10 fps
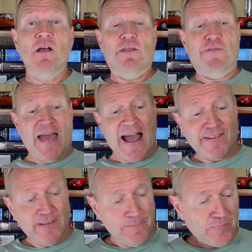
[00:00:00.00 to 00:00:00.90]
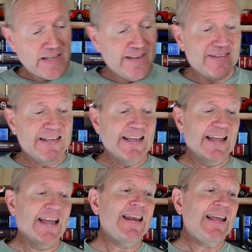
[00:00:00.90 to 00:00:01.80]
That is the
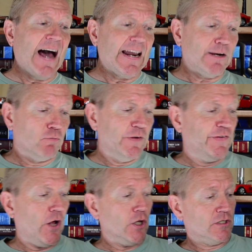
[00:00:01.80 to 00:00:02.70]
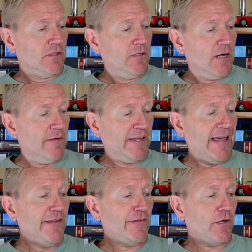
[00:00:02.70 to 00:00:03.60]
idiotic result of a
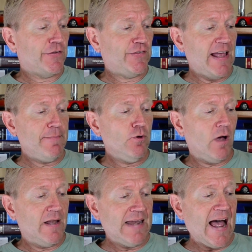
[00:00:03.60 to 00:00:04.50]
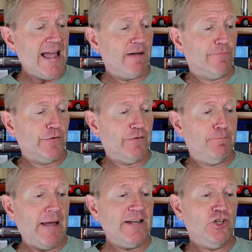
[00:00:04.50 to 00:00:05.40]
case called Samuel Anaya versus
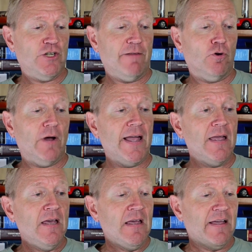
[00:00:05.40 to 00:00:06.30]
Bettin Chevrolet,